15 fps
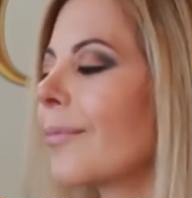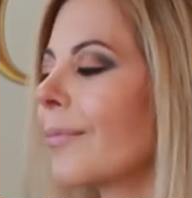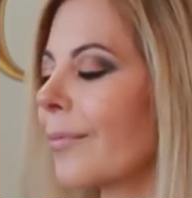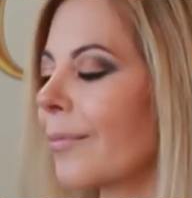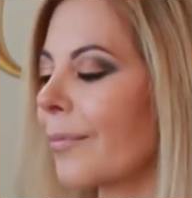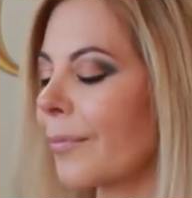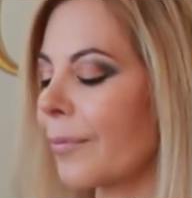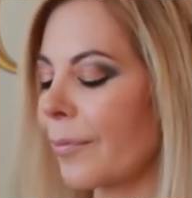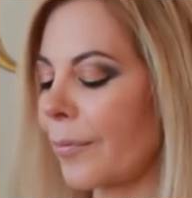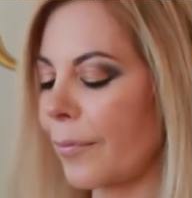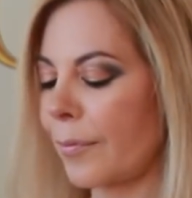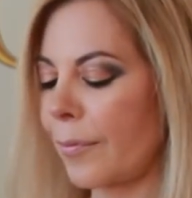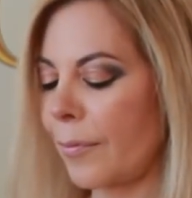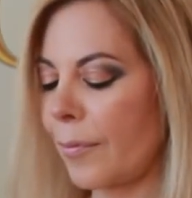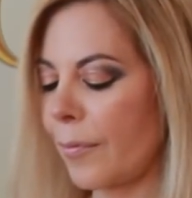
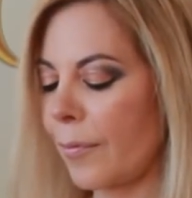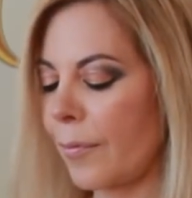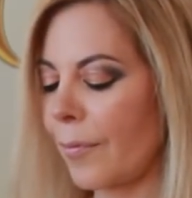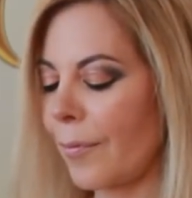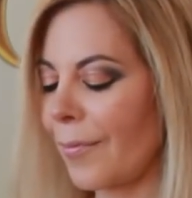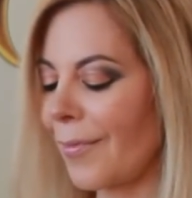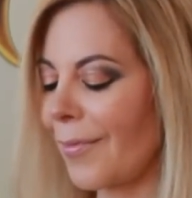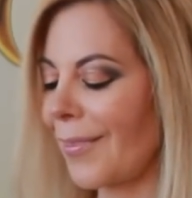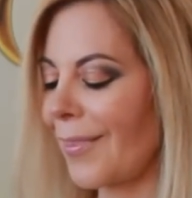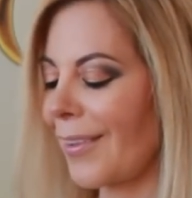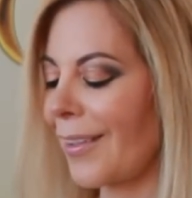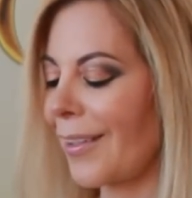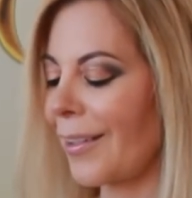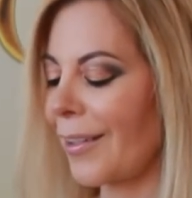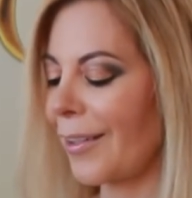
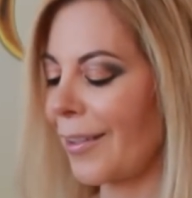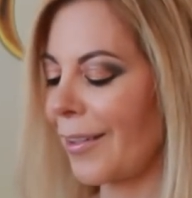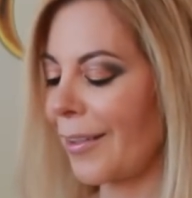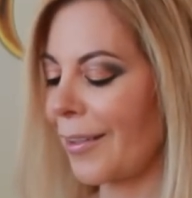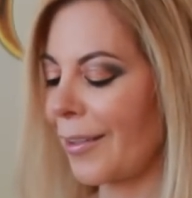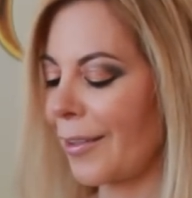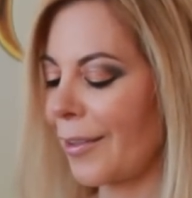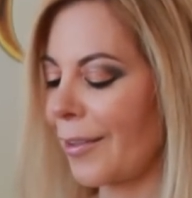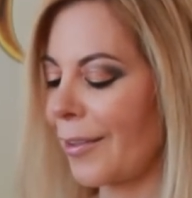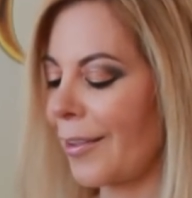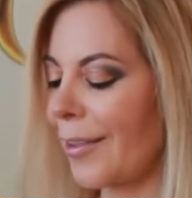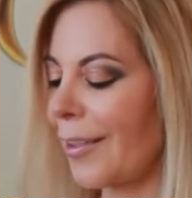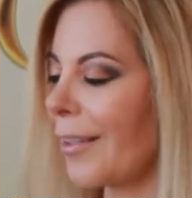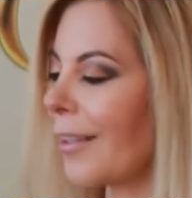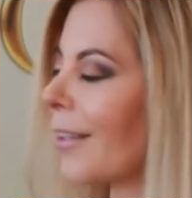
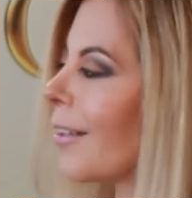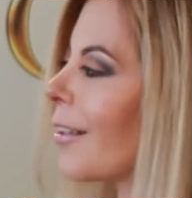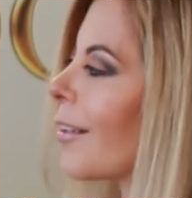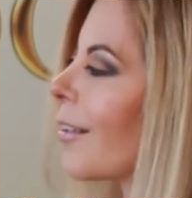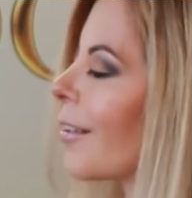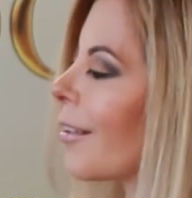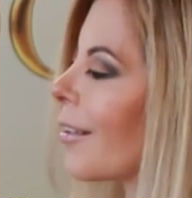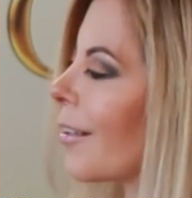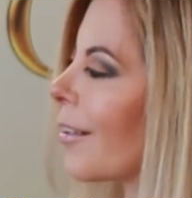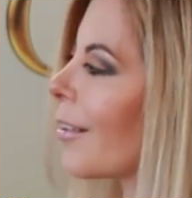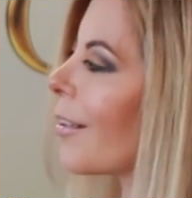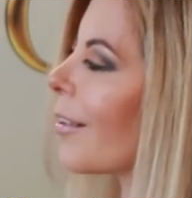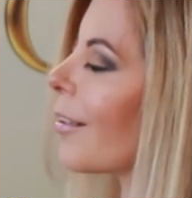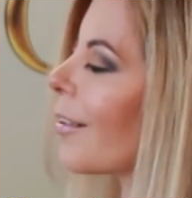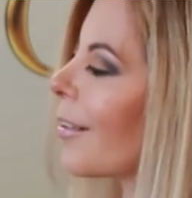
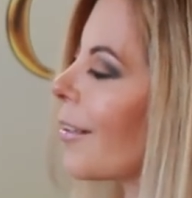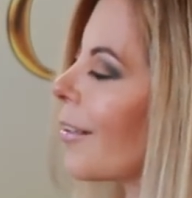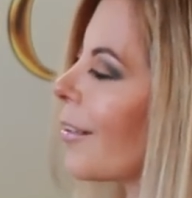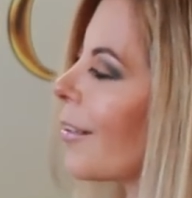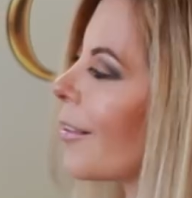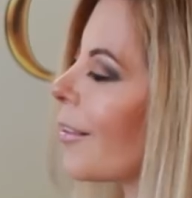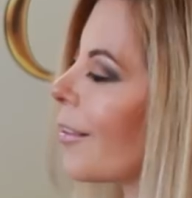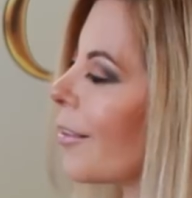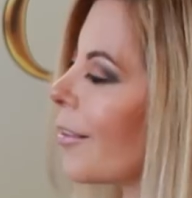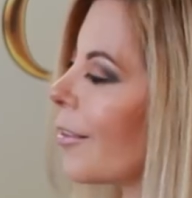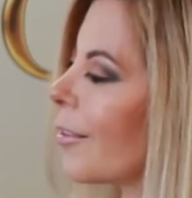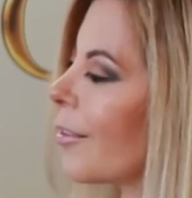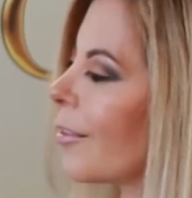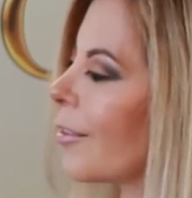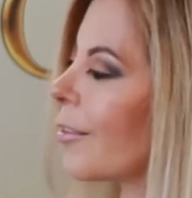
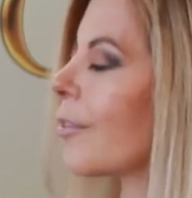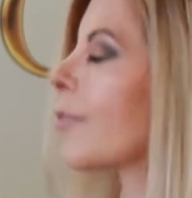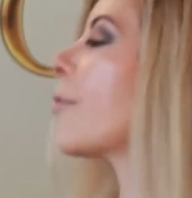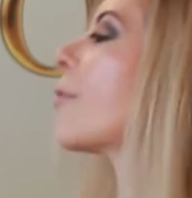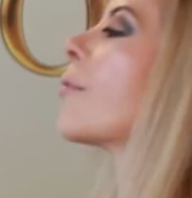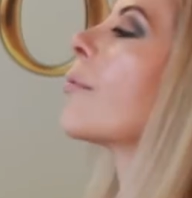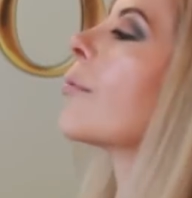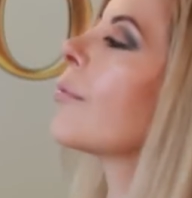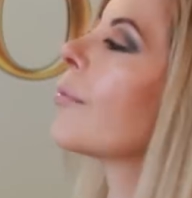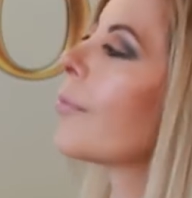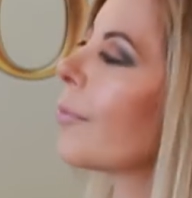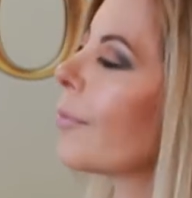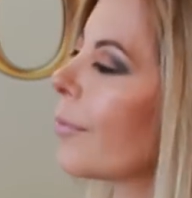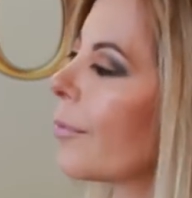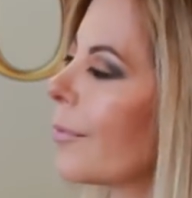
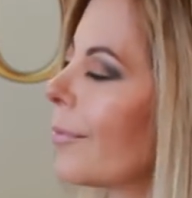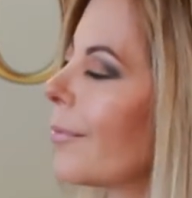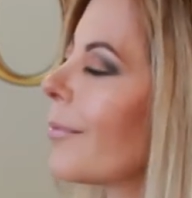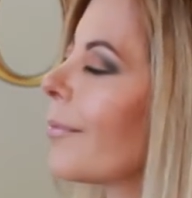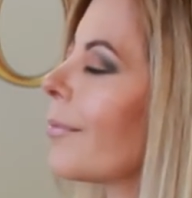The person shown says nothing.